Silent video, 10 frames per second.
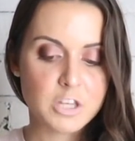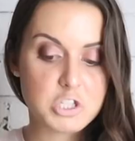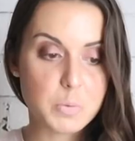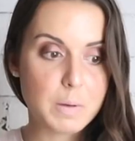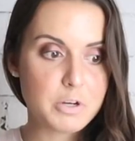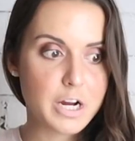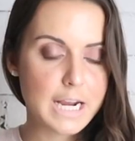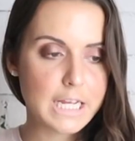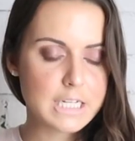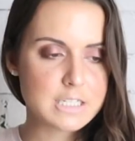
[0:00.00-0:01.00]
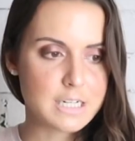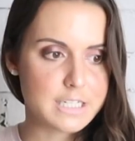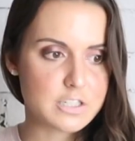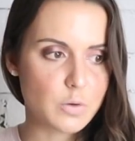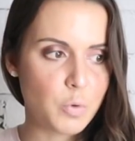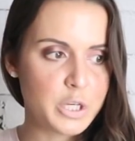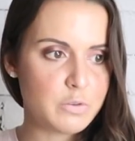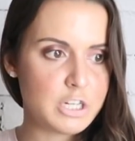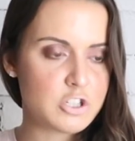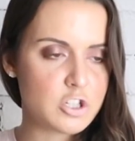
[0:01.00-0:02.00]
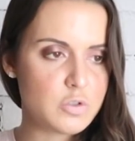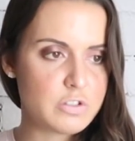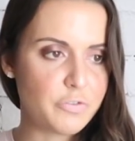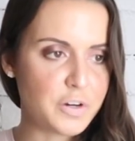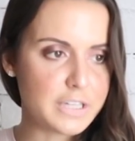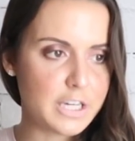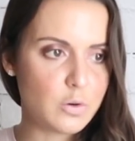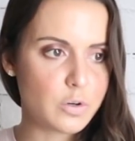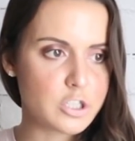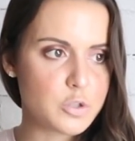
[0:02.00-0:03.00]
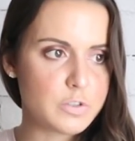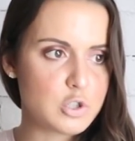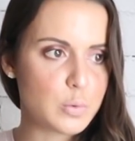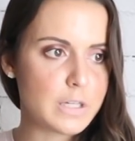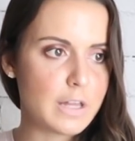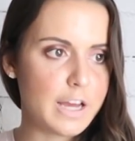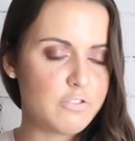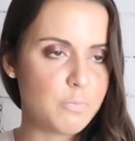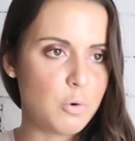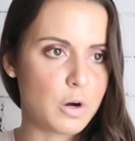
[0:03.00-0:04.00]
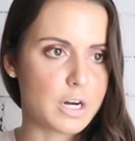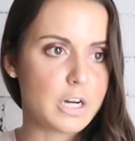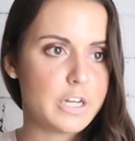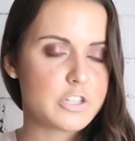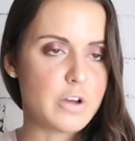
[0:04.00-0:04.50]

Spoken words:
So maybe you're getting insights on what you need to do differently in order to enjoy life more,